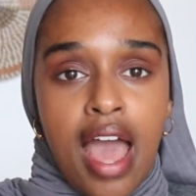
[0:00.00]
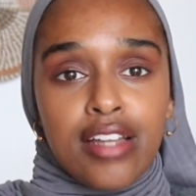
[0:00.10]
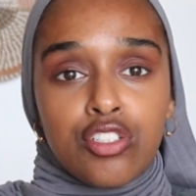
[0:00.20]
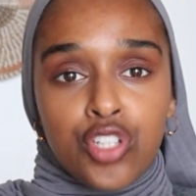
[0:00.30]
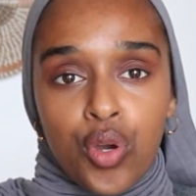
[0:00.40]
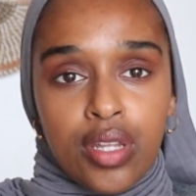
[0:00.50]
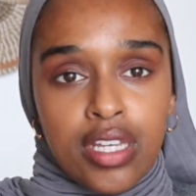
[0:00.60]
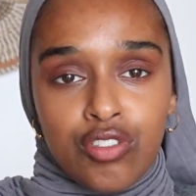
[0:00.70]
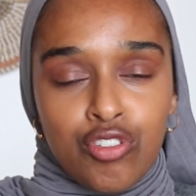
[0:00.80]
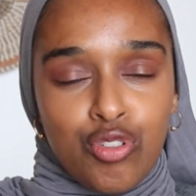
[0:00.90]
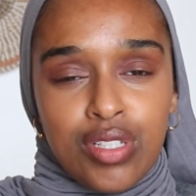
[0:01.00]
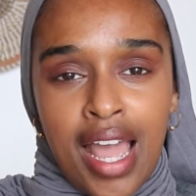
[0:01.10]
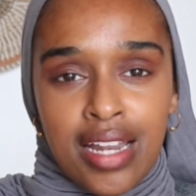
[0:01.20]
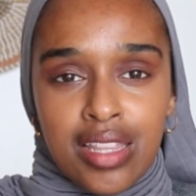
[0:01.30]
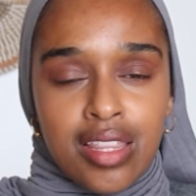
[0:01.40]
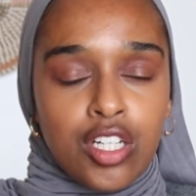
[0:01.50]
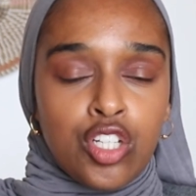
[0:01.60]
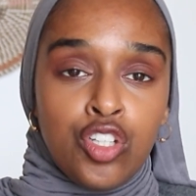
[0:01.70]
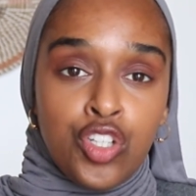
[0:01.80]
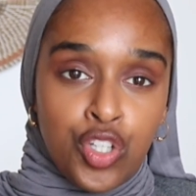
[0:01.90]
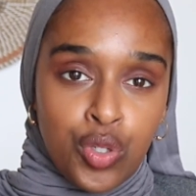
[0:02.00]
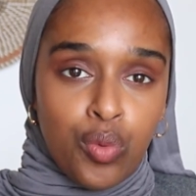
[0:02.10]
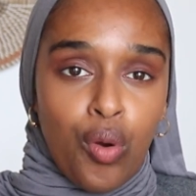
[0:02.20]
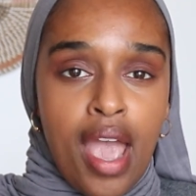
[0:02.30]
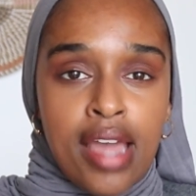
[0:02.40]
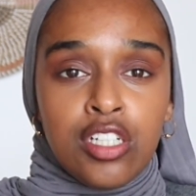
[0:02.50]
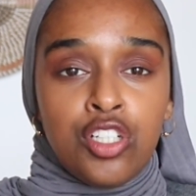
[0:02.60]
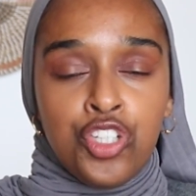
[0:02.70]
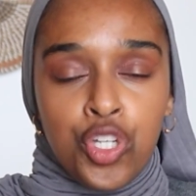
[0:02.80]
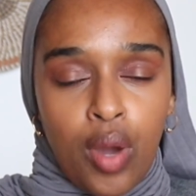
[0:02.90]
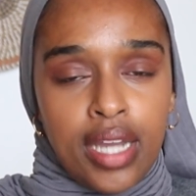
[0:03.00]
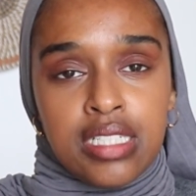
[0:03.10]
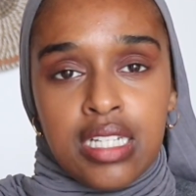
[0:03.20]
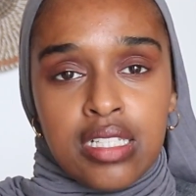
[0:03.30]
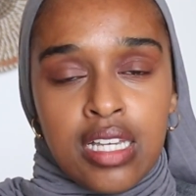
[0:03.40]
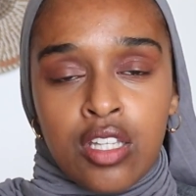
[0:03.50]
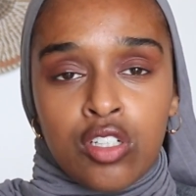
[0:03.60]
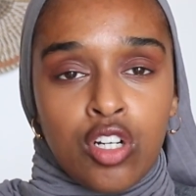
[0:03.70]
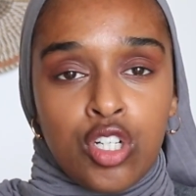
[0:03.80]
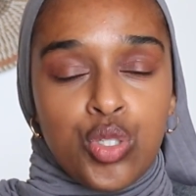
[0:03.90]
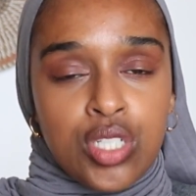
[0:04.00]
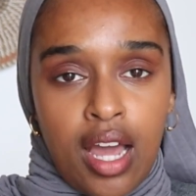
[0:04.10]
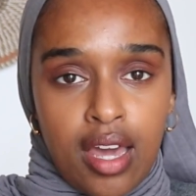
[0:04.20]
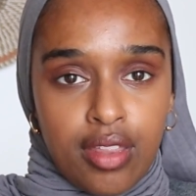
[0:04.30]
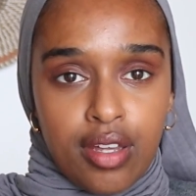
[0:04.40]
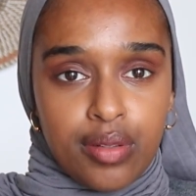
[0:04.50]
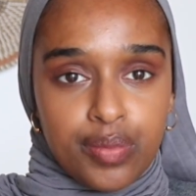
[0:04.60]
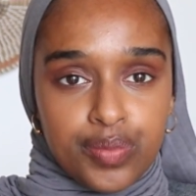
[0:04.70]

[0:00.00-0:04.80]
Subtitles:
And don't introduce anything new or any new ideas in the conclusion either.